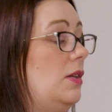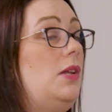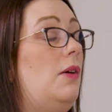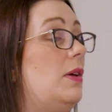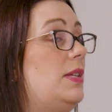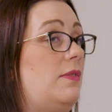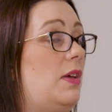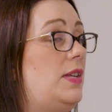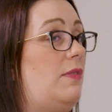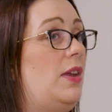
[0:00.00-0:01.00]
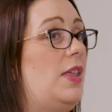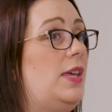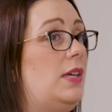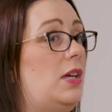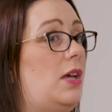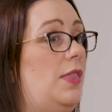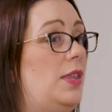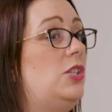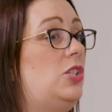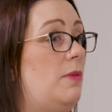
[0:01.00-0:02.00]
No, I don't. And I think
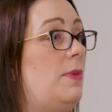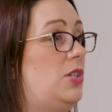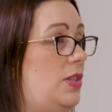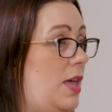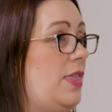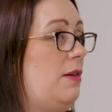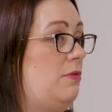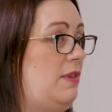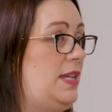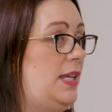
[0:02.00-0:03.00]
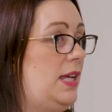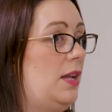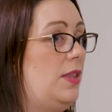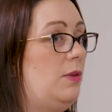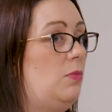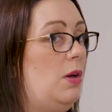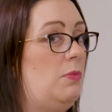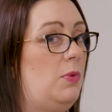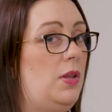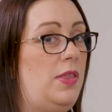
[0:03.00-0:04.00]
there's so much of that there already. And I think
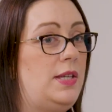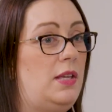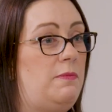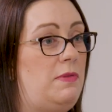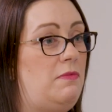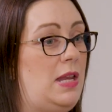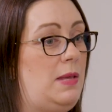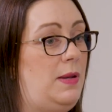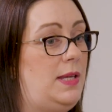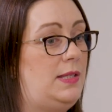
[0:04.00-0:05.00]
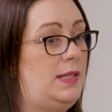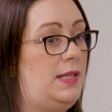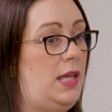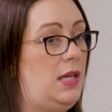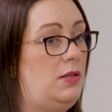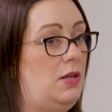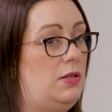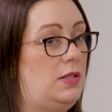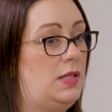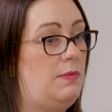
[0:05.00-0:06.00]
one of the things I've been really pleased to see,
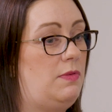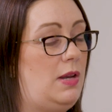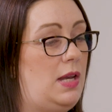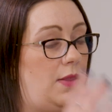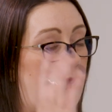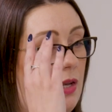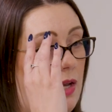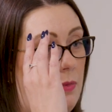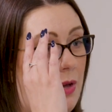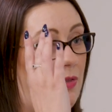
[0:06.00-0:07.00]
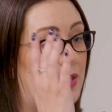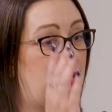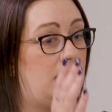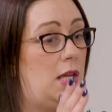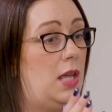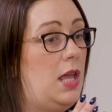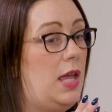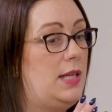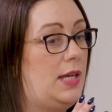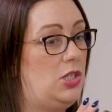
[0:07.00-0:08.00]
and Skipton really led the way on this,
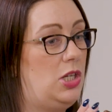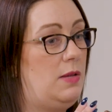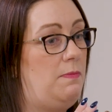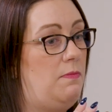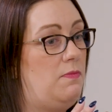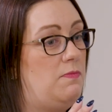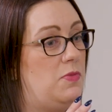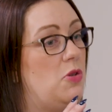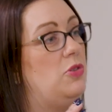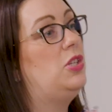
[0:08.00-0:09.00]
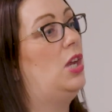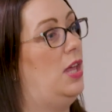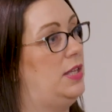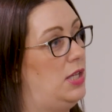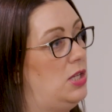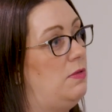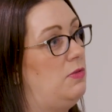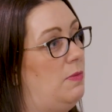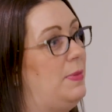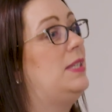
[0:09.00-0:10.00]
is actually utilising
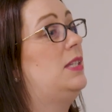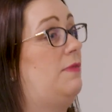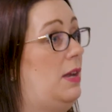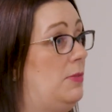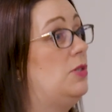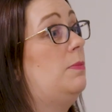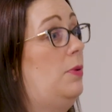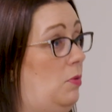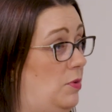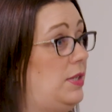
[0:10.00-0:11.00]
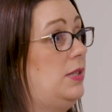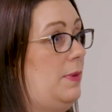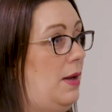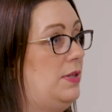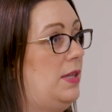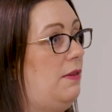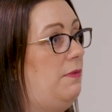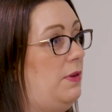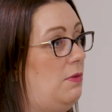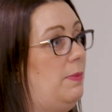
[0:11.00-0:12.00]
your business development support as well. So
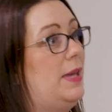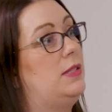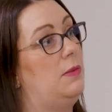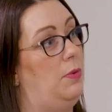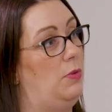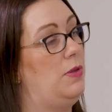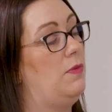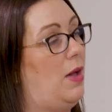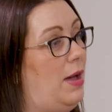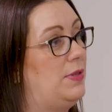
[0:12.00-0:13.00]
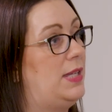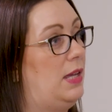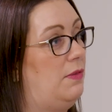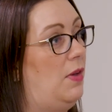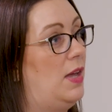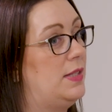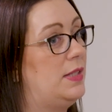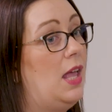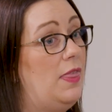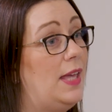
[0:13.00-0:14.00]
that field-based support that you've got out seeing
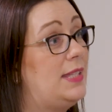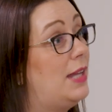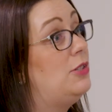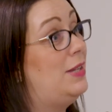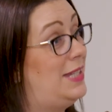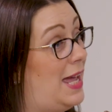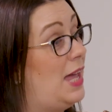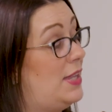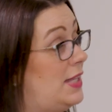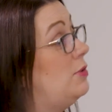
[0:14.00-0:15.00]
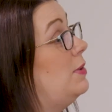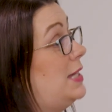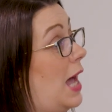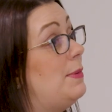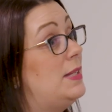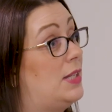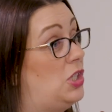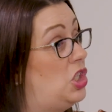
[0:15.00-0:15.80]
advisors, that's had to adapt, it's had to